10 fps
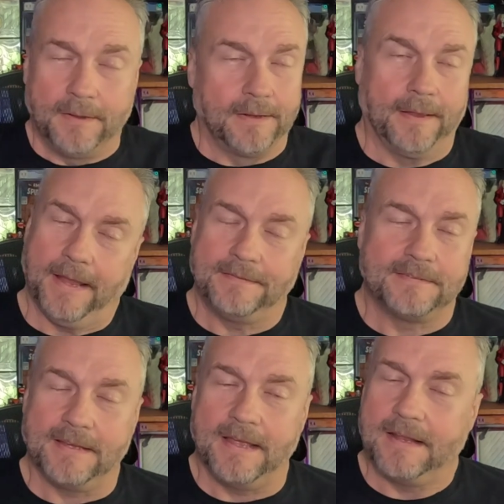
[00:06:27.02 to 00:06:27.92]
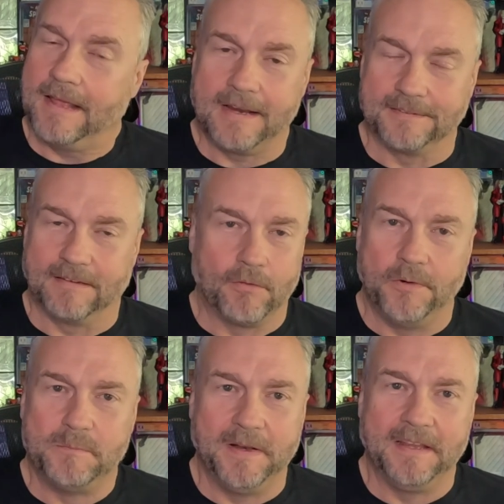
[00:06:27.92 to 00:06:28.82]
I hate to say it because I've
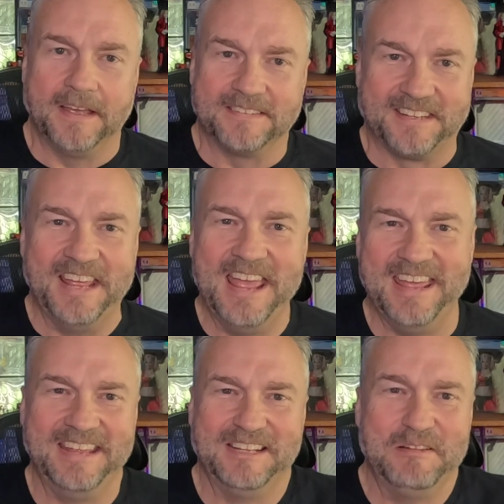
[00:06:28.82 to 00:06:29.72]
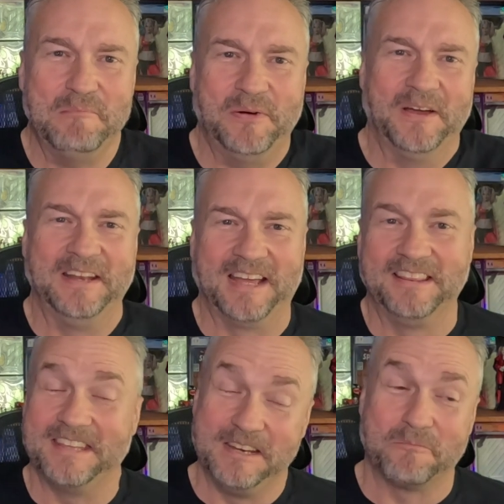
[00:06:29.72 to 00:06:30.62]
always been against it, but
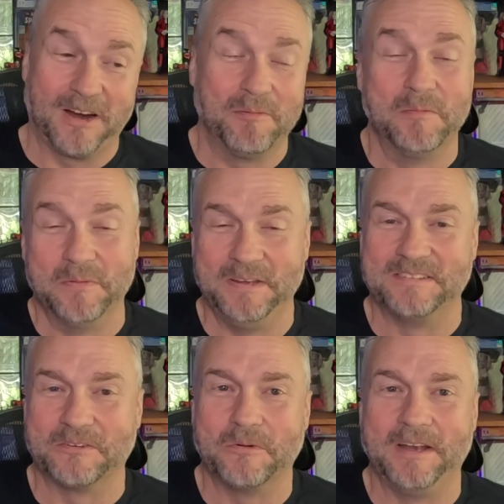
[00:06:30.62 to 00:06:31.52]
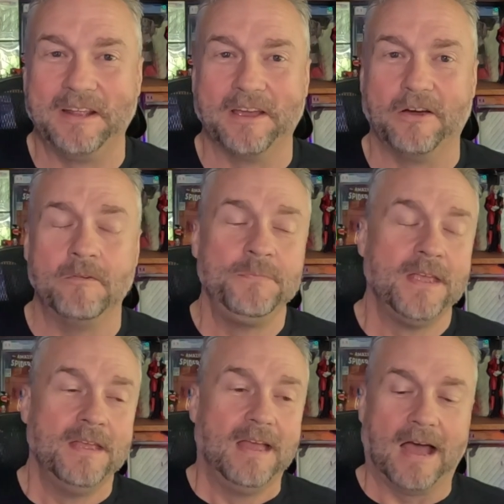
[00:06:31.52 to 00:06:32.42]
I think probably is the way to go.
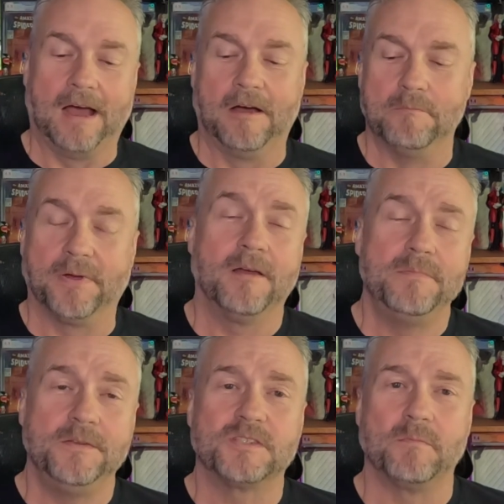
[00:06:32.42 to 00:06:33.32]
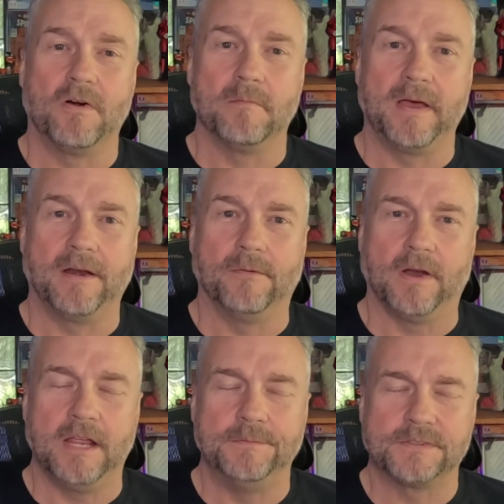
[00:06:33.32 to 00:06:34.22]
But I'm being smart about it, right?